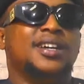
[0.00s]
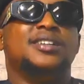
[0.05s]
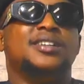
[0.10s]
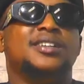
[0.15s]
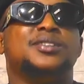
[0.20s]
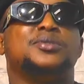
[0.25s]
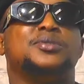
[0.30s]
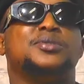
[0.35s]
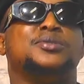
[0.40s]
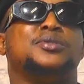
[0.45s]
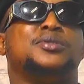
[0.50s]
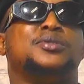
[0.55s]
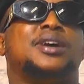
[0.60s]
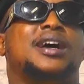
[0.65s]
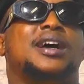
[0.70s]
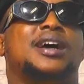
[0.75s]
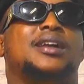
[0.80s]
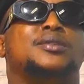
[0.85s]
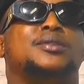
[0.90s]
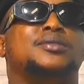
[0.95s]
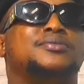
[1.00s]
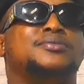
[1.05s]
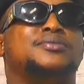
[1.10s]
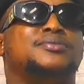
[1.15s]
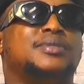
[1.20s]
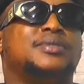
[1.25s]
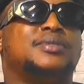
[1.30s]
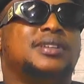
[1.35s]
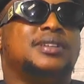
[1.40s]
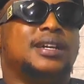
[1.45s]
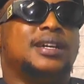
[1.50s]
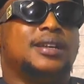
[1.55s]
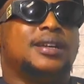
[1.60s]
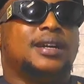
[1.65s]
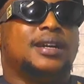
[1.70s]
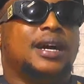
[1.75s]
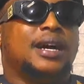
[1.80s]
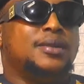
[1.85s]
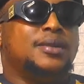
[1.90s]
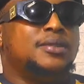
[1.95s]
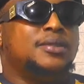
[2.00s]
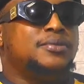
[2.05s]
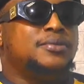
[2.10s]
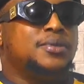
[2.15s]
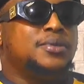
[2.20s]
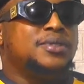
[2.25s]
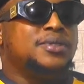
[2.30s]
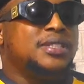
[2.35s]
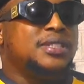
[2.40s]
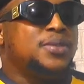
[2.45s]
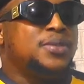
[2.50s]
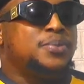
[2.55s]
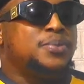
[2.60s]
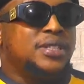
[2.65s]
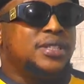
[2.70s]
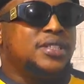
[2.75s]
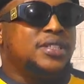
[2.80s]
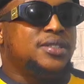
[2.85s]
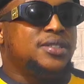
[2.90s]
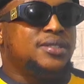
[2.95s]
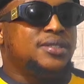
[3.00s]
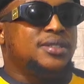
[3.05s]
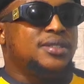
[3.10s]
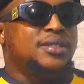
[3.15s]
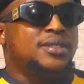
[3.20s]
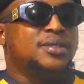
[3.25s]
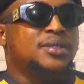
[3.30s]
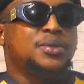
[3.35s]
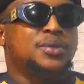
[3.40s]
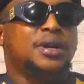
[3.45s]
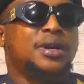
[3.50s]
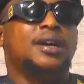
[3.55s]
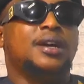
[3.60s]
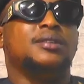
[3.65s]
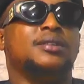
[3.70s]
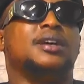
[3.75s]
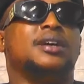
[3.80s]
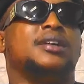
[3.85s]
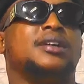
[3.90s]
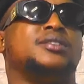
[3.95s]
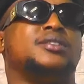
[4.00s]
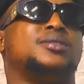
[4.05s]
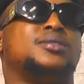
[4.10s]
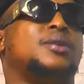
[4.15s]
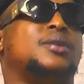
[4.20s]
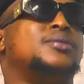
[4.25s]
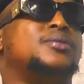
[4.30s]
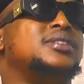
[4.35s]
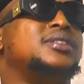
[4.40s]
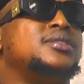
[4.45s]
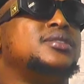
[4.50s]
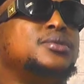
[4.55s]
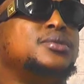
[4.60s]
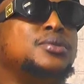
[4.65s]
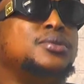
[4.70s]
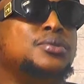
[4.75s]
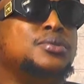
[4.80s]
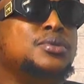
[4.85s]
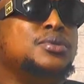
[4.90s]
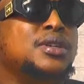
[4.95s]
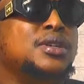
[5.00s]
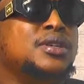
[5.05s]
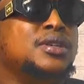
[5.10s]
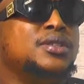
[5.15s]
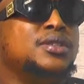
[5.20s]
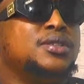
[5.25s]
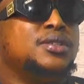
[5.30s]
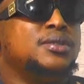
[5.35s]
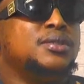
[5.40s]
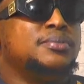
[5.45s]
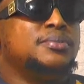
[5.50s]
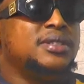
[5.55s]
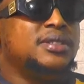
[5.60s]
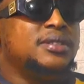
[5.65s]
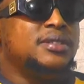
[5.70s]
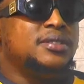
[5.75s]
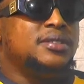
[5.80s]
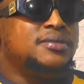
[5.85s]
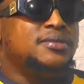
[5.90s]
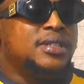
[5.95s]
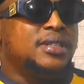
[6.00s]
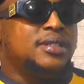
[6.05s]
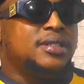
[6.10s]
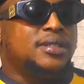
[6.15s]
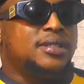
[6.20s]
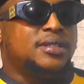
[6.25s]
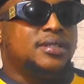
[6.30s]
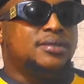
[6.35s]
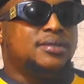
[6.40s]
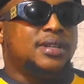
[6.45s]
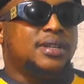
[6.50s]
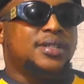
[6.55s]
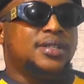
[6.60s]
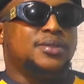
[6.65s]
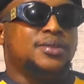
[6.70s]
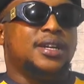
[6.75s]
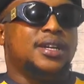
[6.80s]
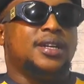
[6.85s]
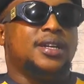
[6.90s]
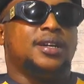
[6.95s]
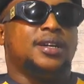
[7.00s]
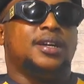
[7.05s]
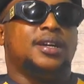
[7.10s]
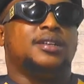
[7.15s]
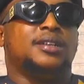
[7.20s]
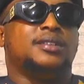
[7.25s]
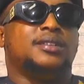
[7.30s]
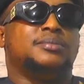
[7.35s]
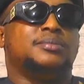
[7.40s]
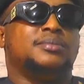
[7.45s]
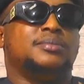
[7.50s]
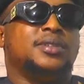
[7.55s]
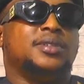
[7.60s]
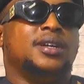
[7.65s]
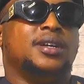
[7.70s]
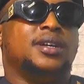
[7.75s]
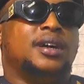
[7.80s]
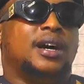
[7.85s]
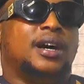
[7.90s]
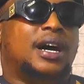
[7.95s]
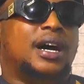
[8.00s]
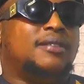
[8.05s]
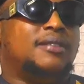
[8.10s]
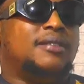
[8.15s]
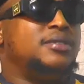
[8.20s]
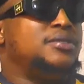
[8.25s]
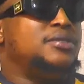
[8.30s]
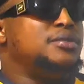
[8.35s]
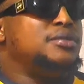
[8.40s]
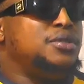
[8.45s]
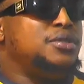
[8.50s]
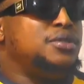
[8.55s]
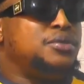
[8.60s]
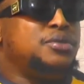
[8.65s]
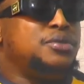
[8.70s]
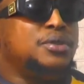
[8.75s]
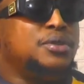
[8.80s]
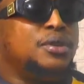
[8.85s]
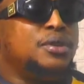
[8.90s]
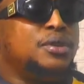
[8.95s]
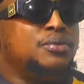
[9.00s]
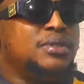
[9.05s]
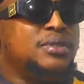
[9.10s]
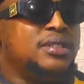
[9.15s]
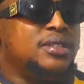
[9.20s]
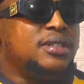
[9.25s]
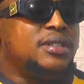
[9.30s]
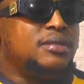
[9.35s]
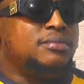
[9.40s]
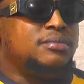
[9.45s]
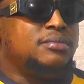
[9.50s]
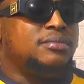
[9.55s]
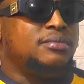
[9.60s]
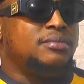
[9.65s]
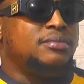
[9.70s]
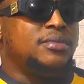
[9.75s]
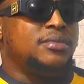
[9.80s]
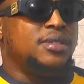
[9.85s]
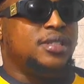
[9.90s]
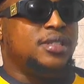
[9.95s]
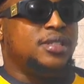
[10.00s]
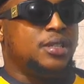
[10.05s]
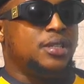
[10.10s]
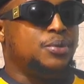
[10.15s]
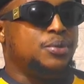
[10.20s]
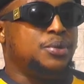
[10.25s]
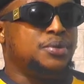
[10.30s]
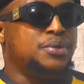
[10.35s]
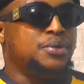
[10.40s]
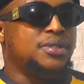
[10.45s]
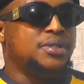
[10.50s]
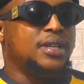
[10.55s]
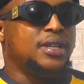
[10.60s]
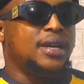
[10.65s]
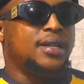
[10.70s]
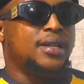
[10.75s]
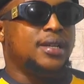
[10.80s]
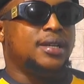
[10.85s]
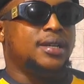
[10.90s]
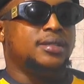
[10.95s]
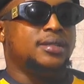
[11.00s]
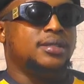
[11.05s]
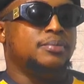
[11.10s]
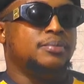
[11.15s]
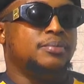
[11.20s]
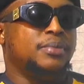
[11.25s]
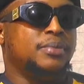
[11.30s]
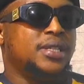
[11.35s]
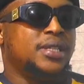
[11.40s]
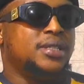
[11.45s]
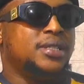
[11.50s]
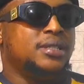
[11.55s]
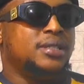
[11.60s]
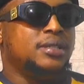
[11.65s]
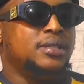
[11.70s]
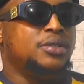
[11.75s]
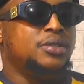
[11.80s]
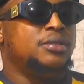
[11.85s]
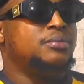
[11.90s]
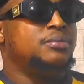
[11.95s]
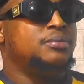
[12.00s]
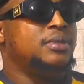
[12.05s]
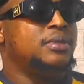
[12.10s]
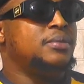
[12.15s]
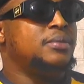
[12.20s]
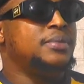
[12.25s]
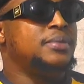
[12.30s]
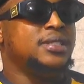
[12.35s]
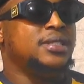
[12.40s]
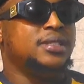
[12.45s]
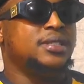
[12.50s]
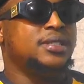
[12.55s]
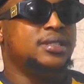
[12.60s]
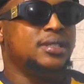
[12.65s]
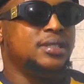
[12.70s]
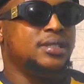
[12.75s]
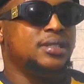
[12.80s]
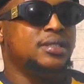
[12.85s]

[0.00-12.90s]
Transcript: So, you know, I love those inspirations. Mm-hmm. So I wanted to do something different. So that's why I have a new song with Jibius, the guy that did Medicine, Yoman Medicine.